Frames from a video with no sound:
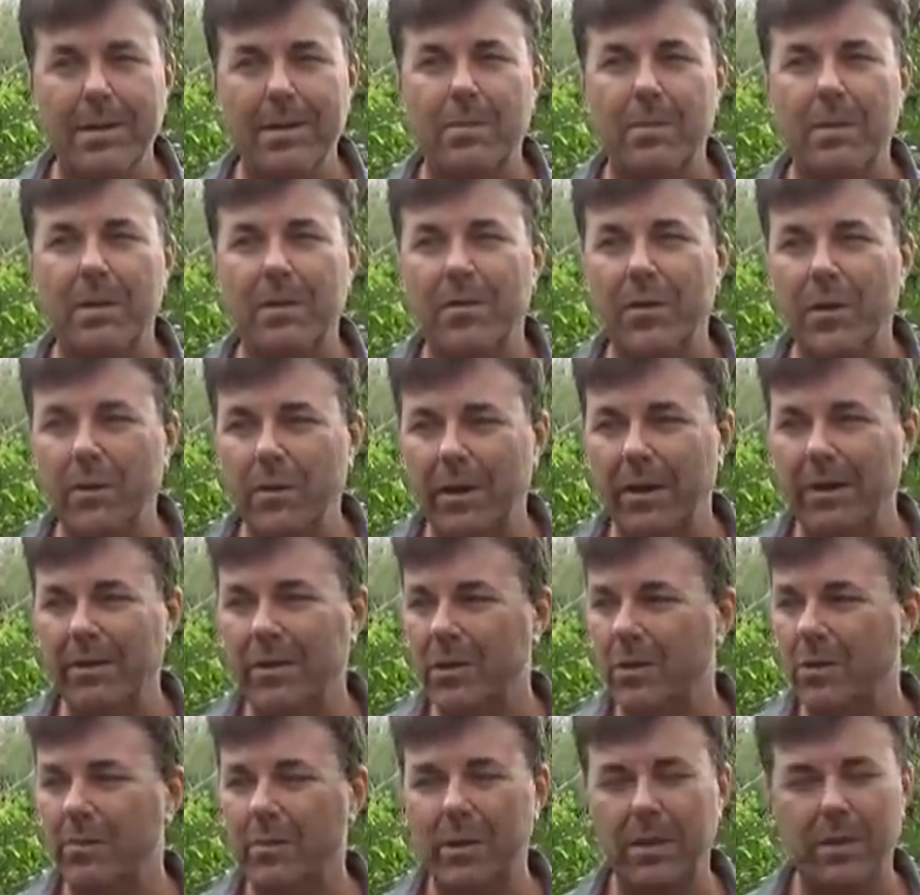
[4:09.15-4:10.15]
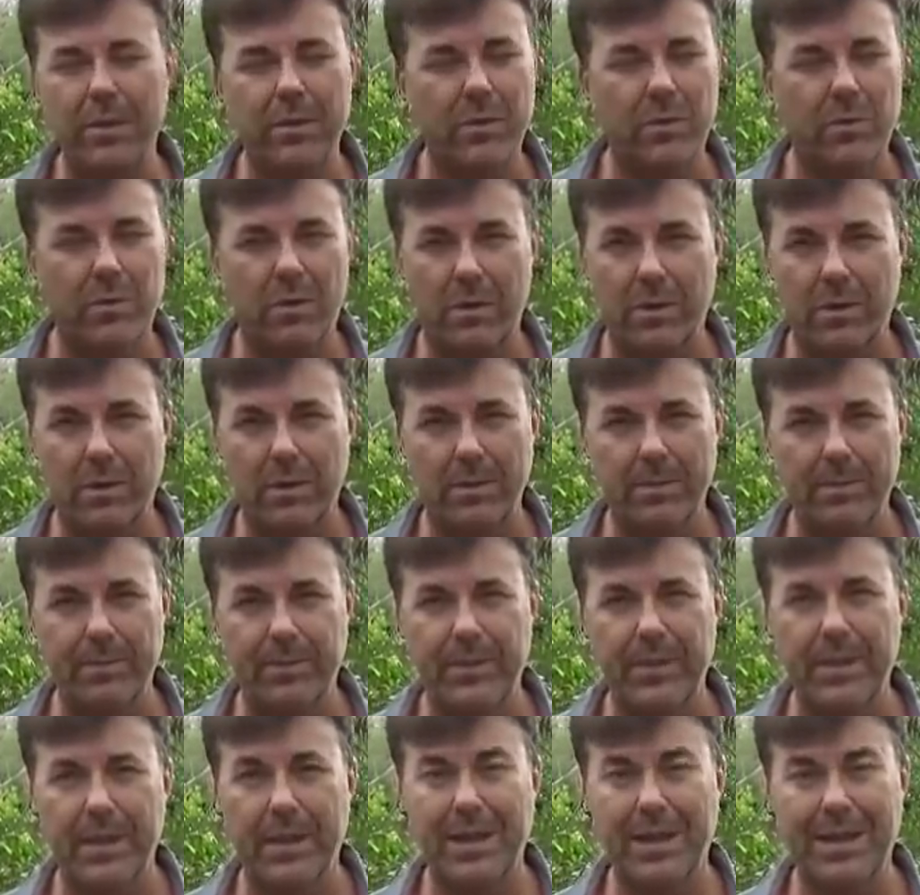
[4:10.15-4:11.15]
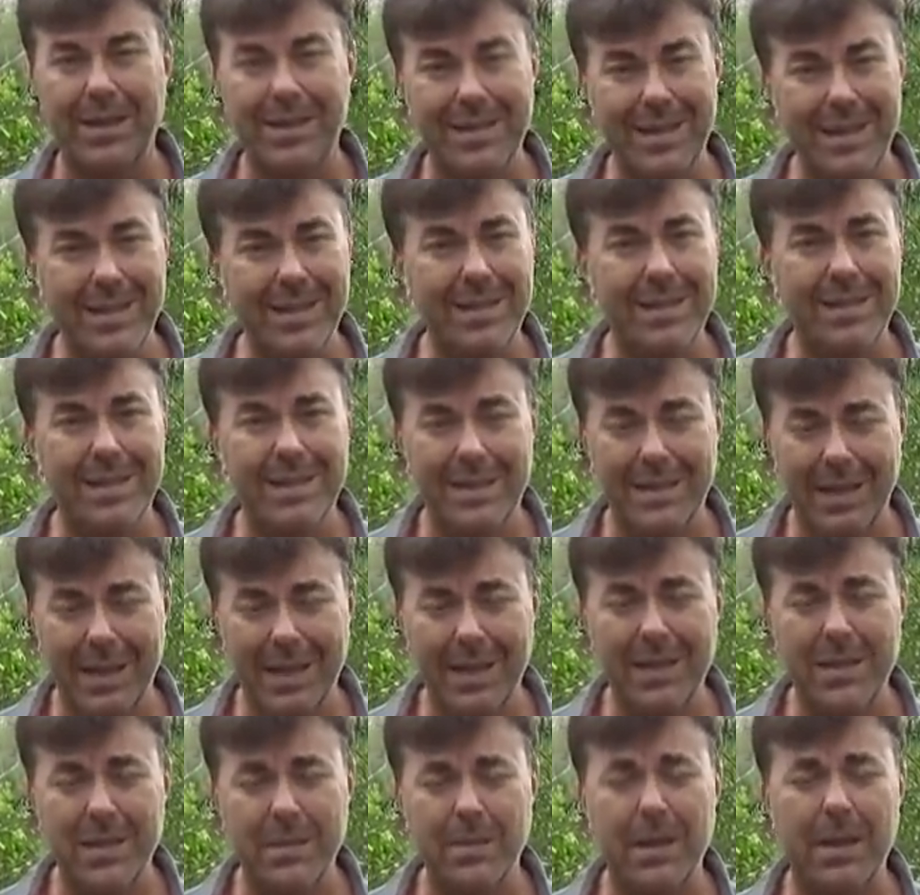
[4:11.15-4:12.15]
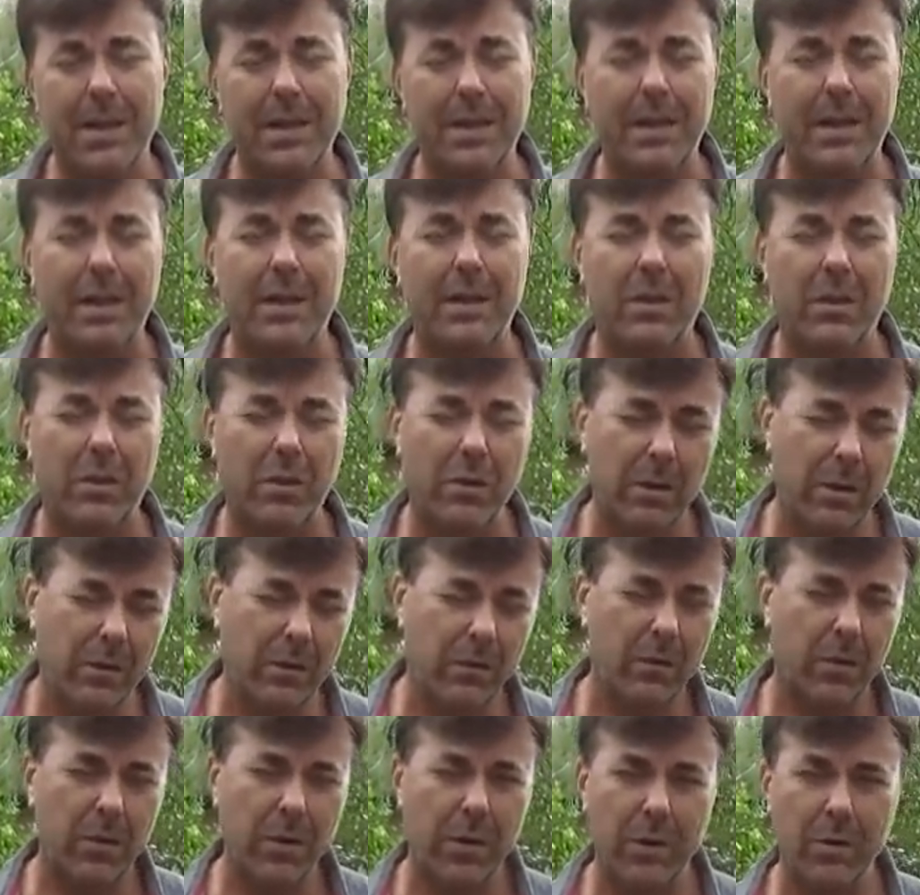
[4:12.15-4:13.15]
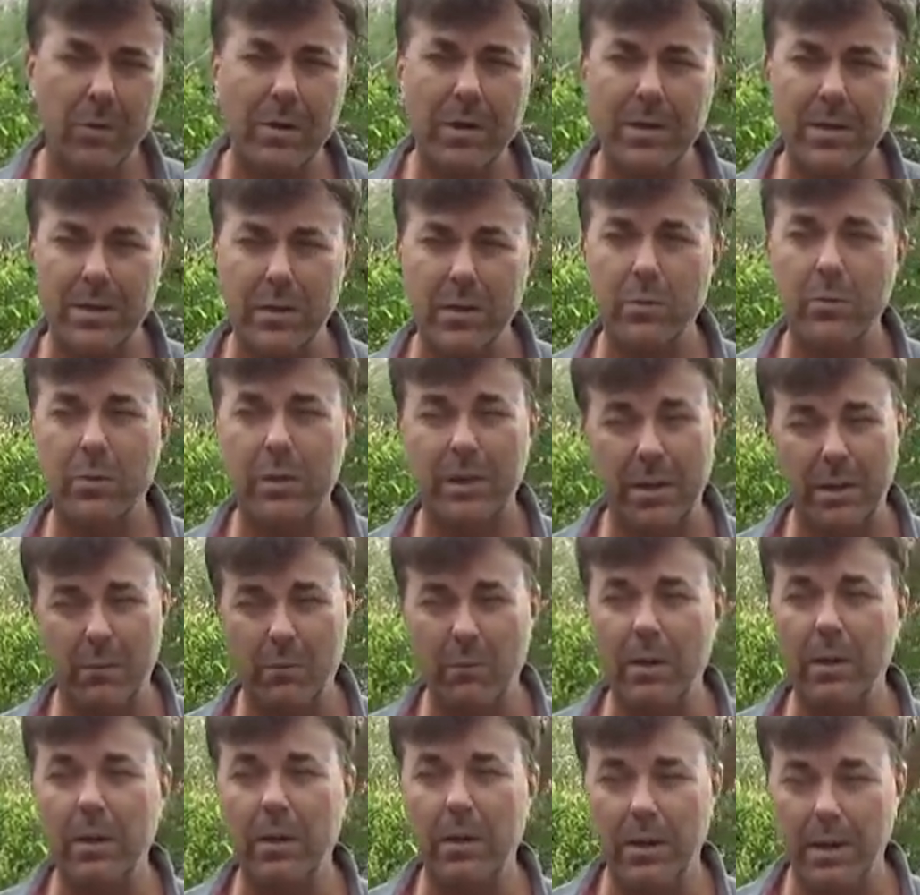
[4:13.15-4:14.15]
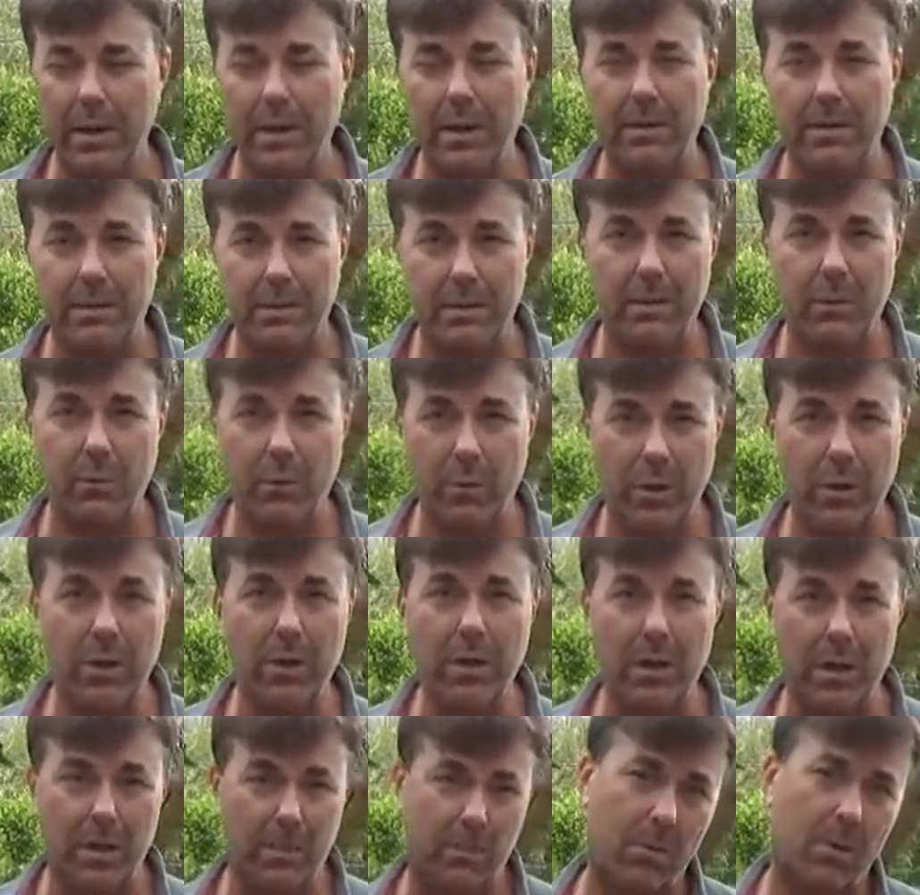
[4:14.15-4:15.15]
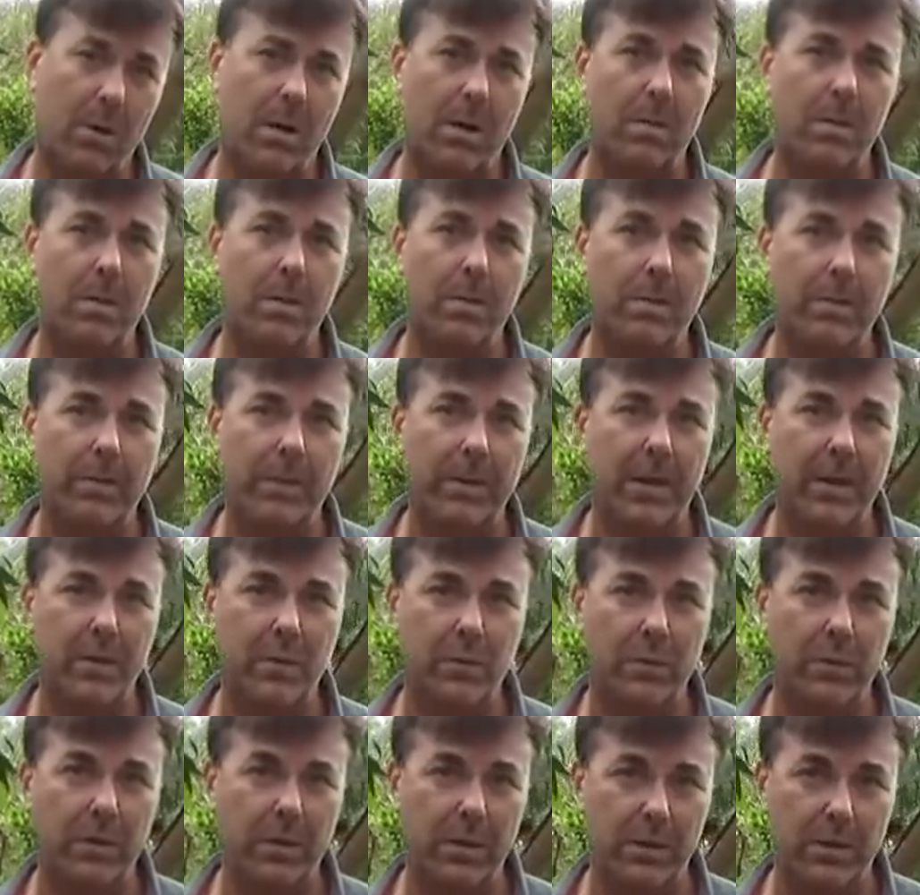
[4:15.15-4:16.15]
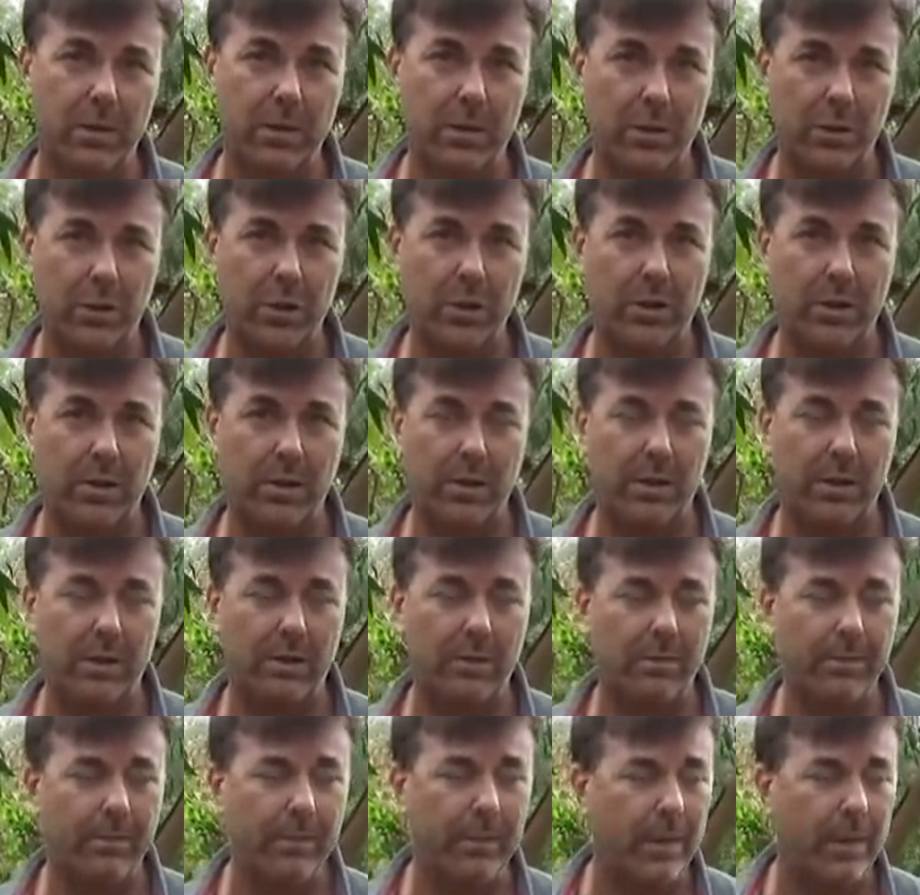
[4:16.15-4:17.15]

but if you had two meters of water like it takes an intense and, and 34 degrees is when they really get where you got a problem that's where they start shutting down